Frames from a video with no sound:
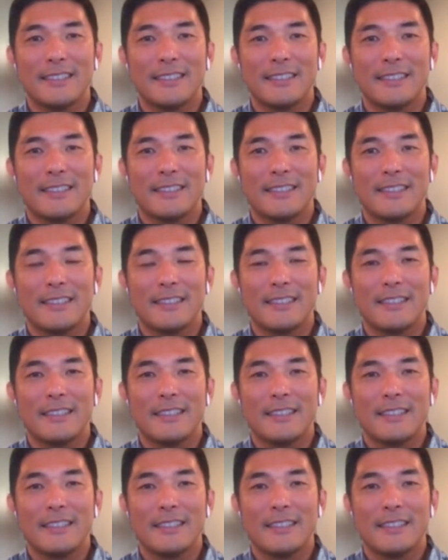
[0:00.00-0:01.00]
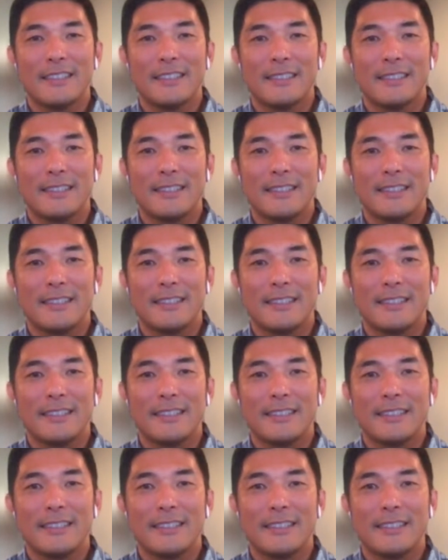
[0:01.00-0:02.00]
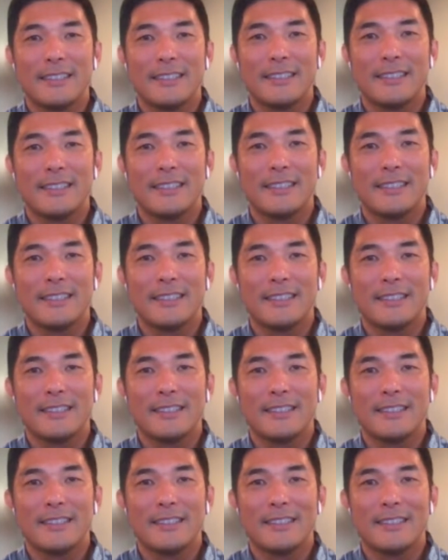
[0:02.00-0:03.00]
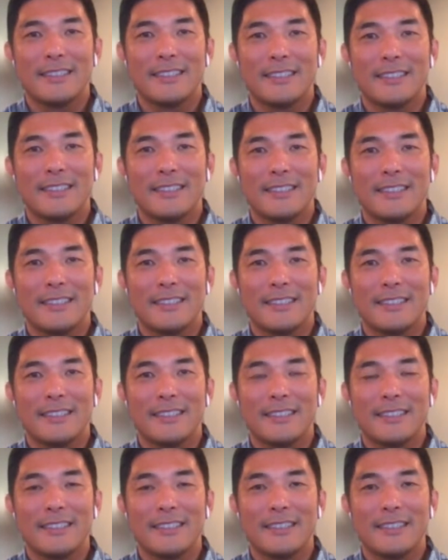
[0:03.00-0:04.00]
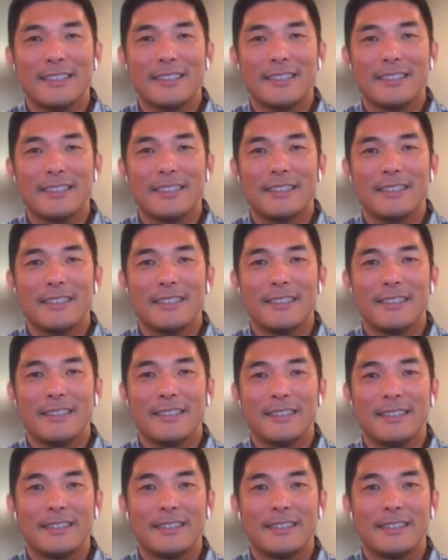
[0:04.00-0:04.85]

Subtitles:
The person shown says nothing.